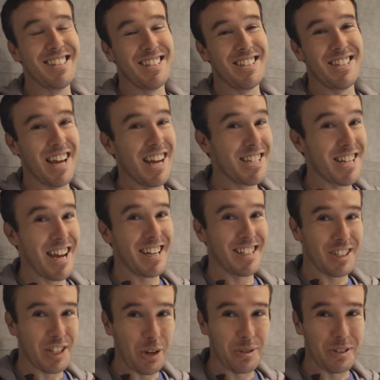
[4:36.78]
since JJ
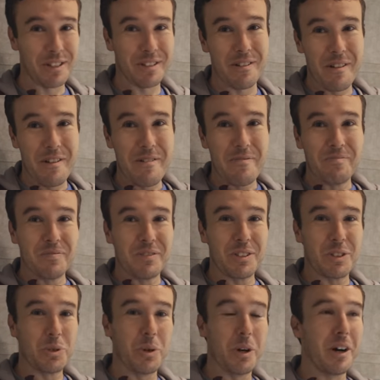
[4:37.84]
has chosen
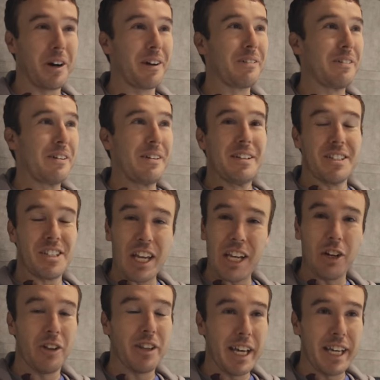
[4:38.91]
to uh,
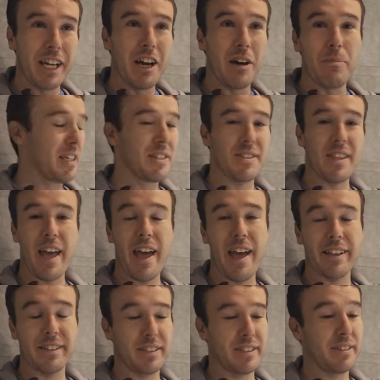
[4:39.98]
shake all that up, is
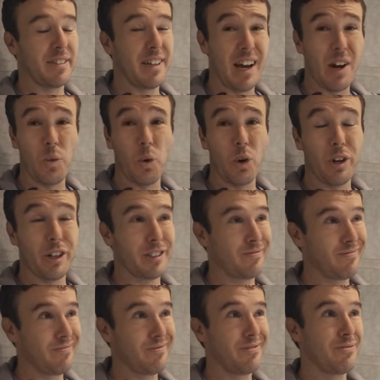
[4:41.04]
that I work
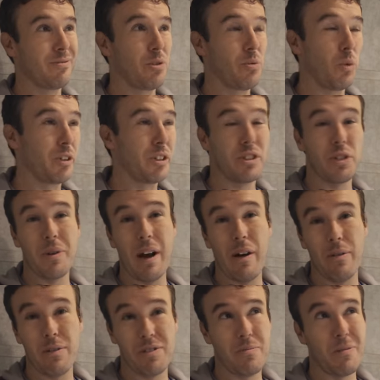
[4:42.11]
for one to two
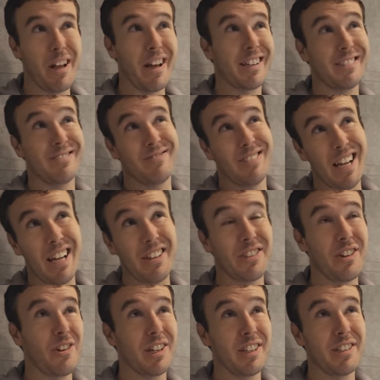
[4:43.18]
hours from like
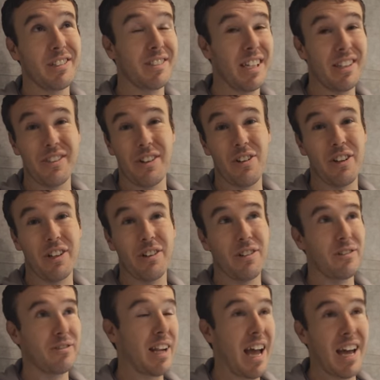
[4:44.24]
8.30 to 10.30
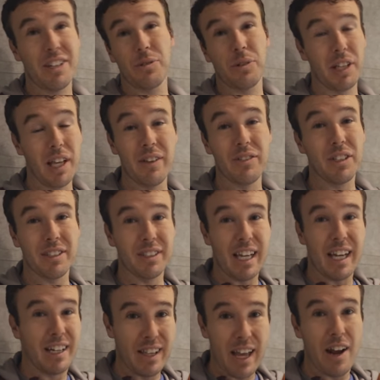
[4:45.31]
or 9 to 11,
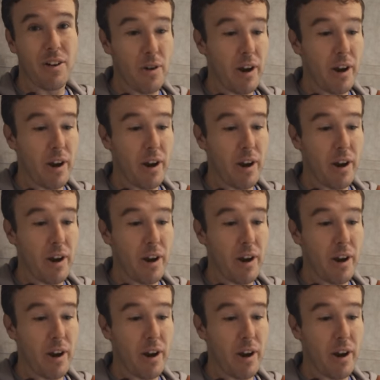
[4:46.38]
kind of that